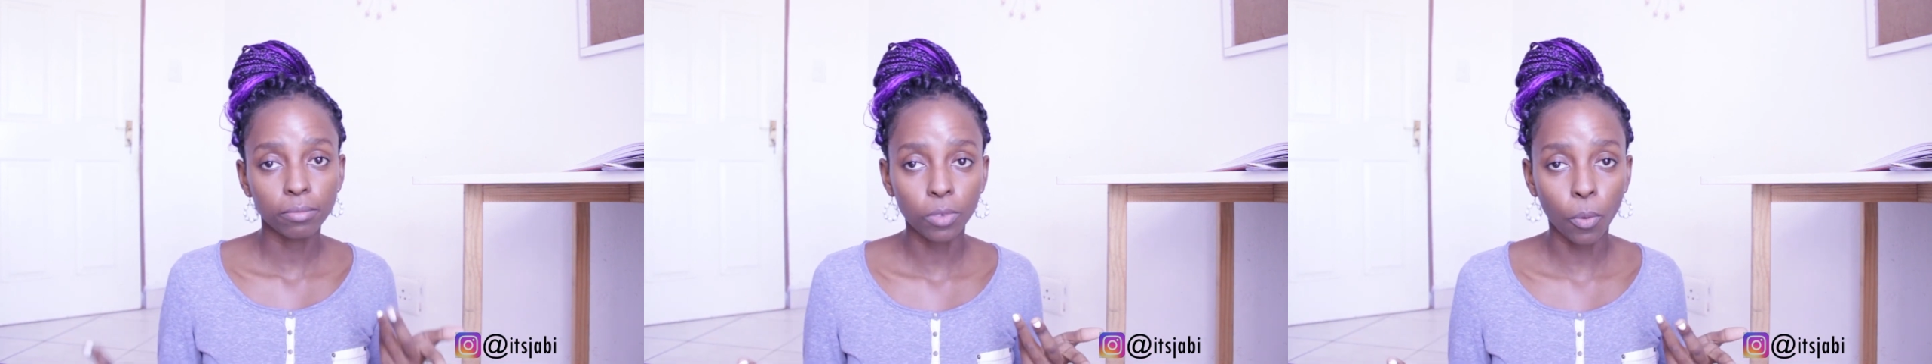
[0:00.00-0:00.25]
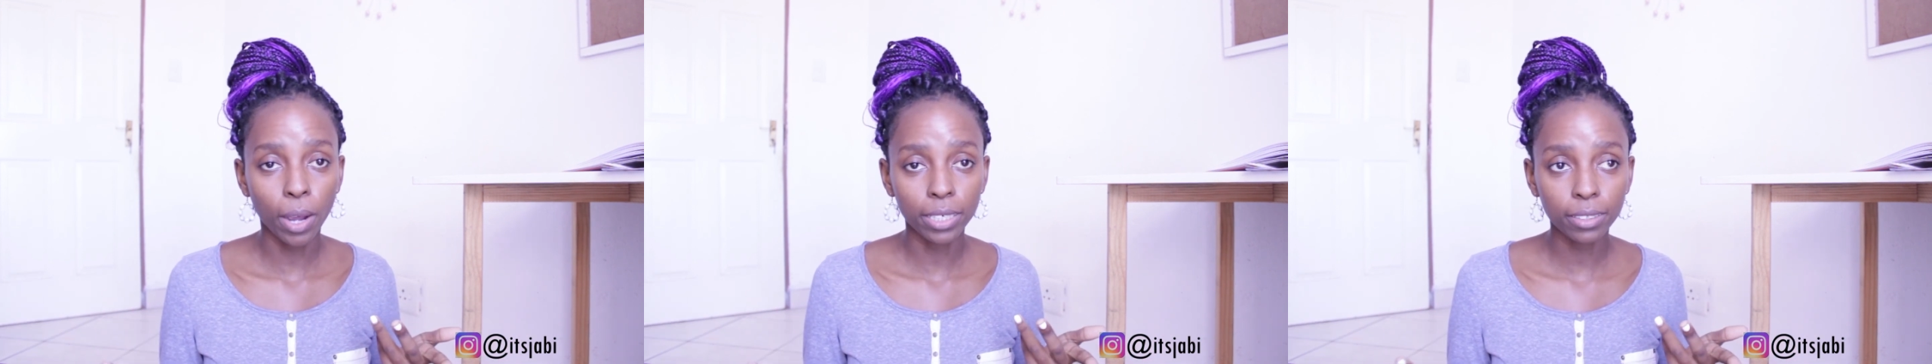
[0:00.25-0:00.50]

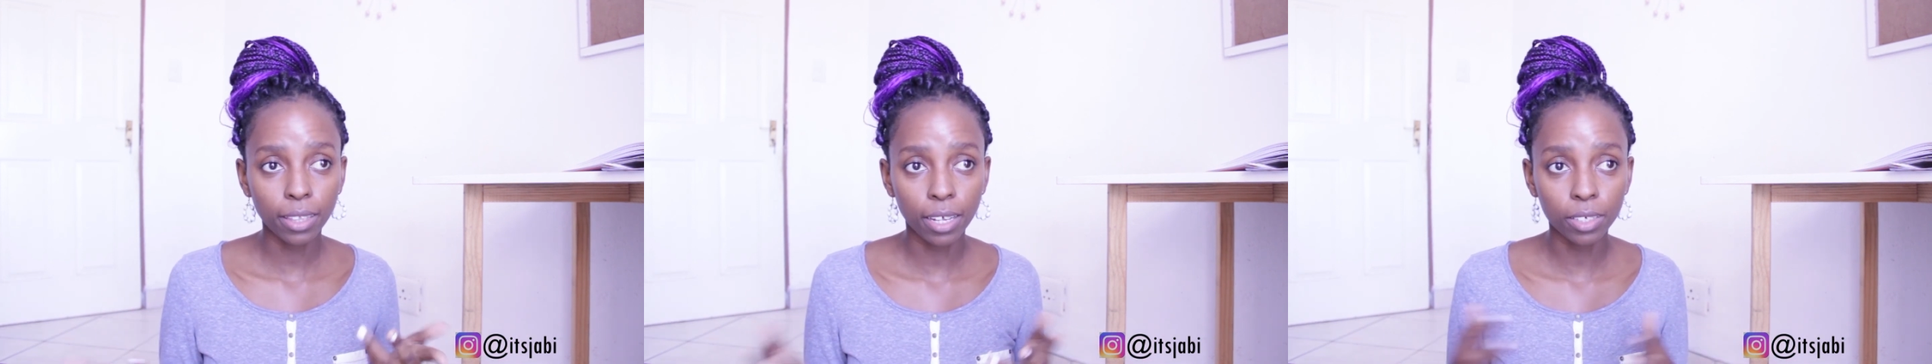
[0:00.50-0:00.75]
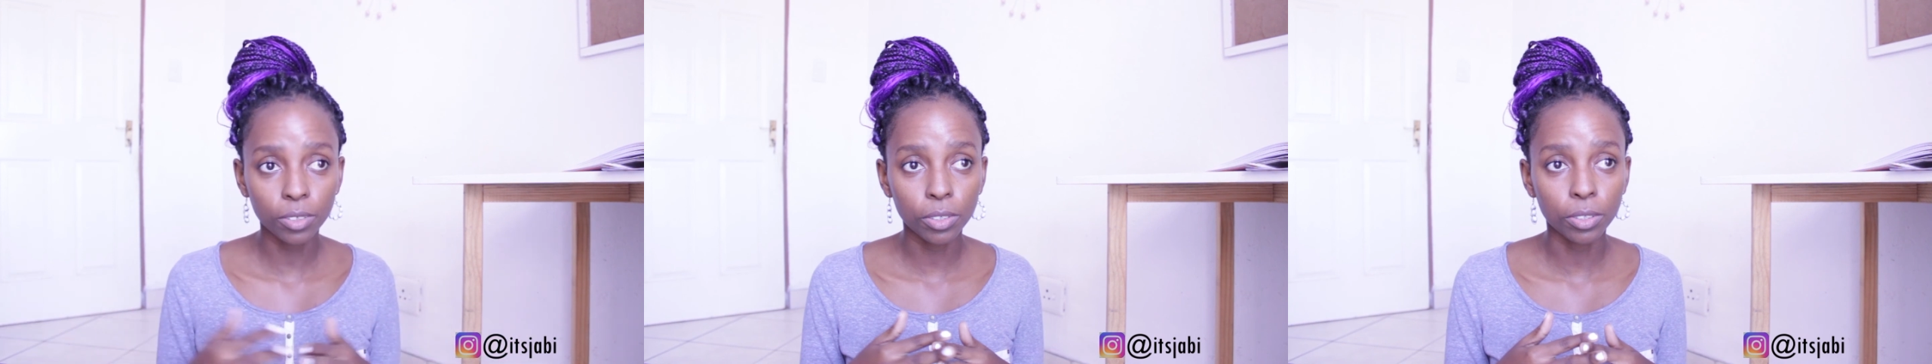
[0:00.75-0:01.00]
wise thing
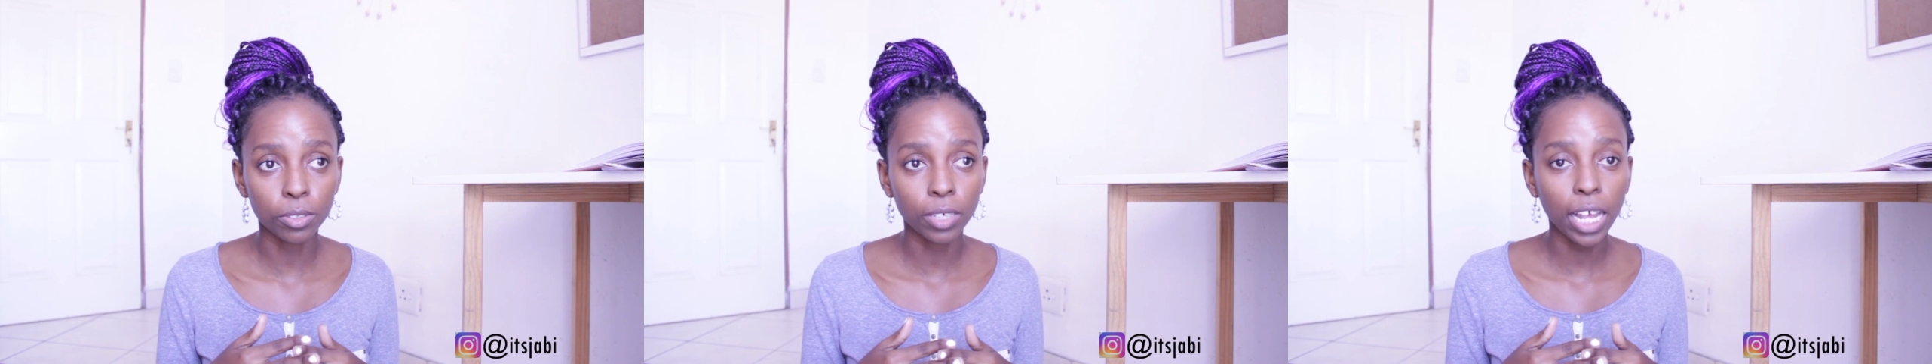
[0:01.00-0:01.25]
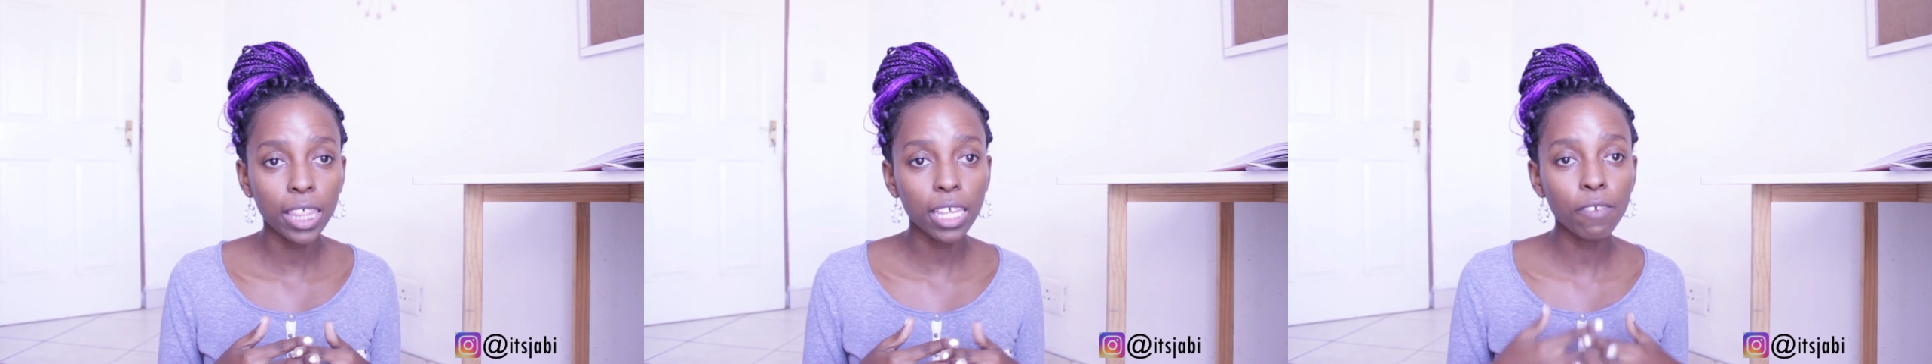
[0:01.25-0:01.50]
to do.
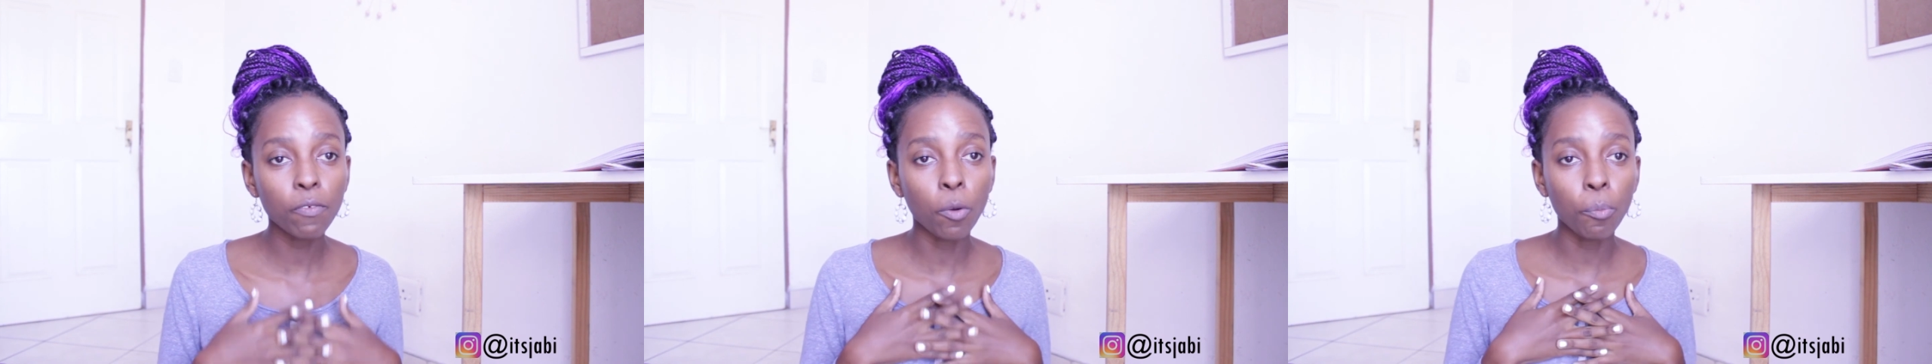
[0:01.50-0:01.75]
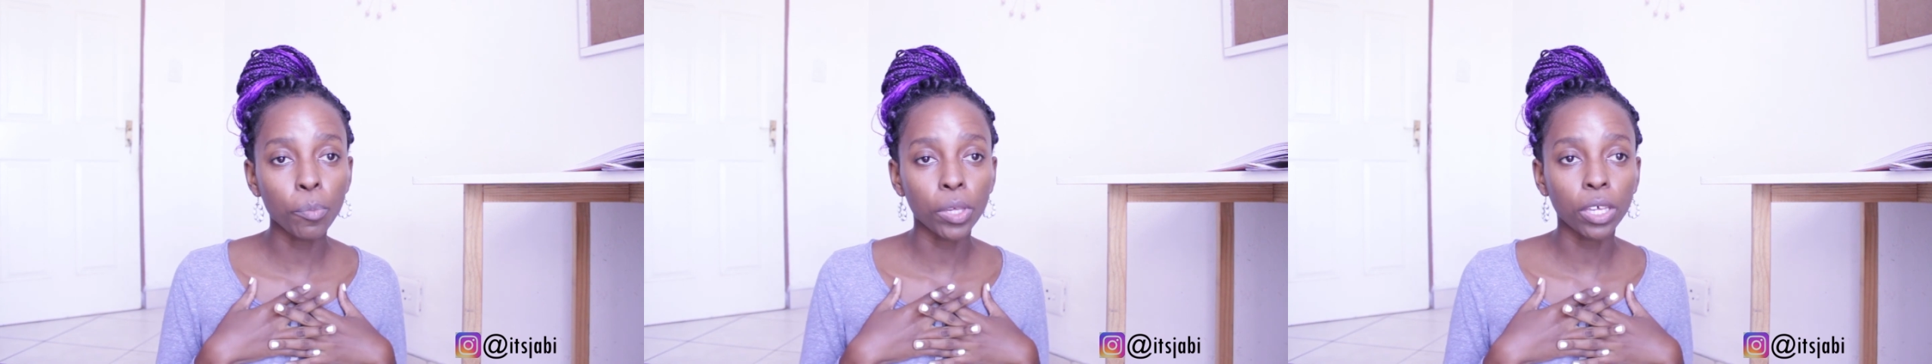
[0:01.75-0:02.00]
I think for
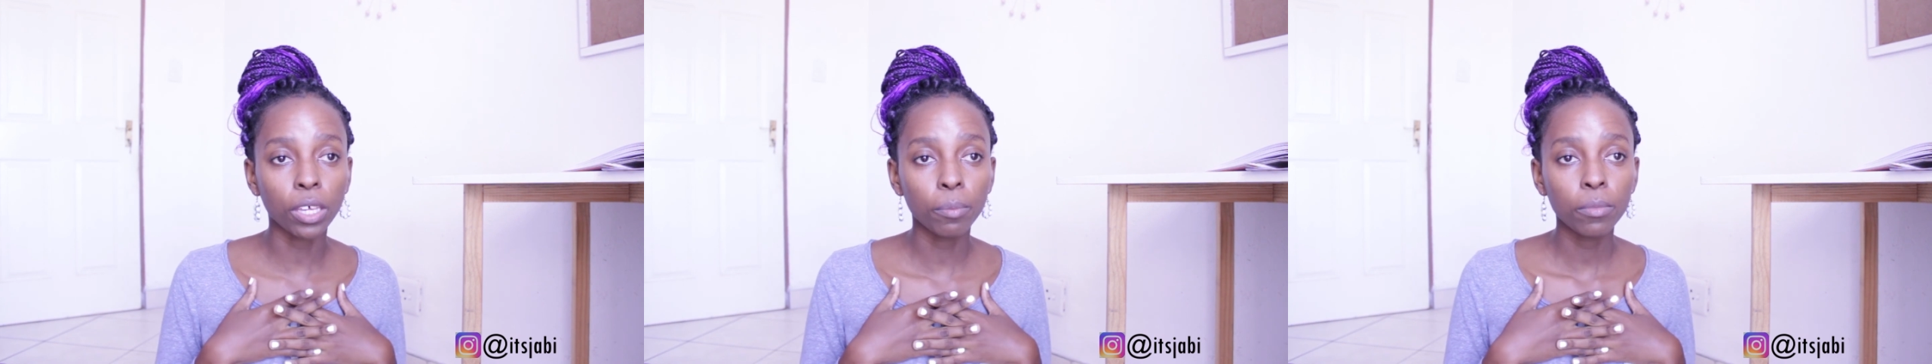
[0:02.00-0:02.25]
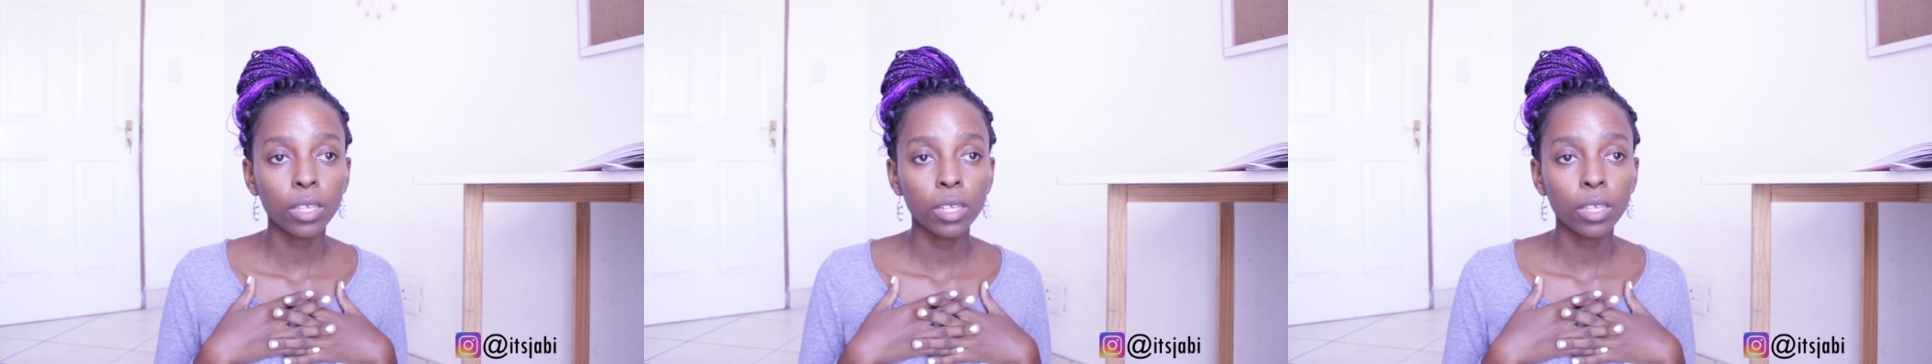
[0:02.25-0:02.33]
me,